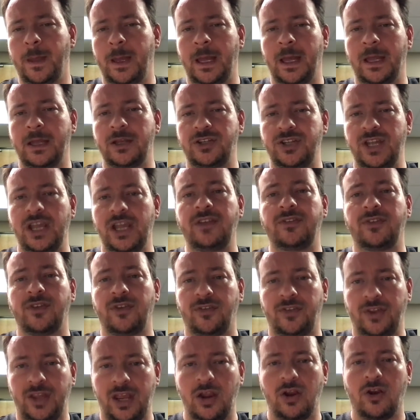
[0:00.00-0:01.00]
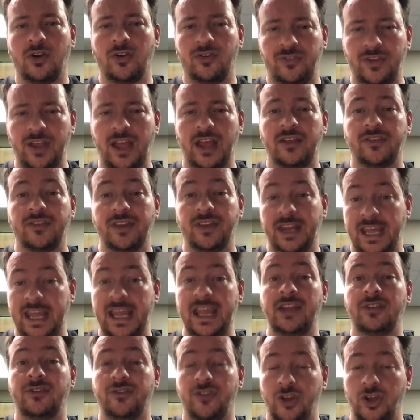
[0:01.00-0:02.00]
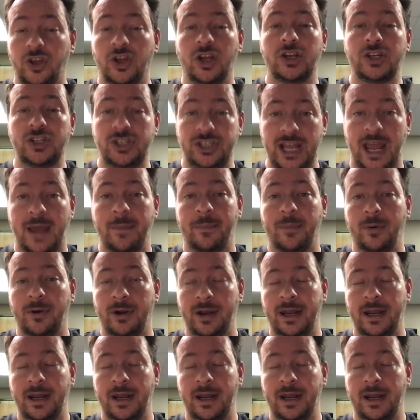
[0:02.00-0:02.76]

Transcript: Jesus here says that he's the Good Shepherd.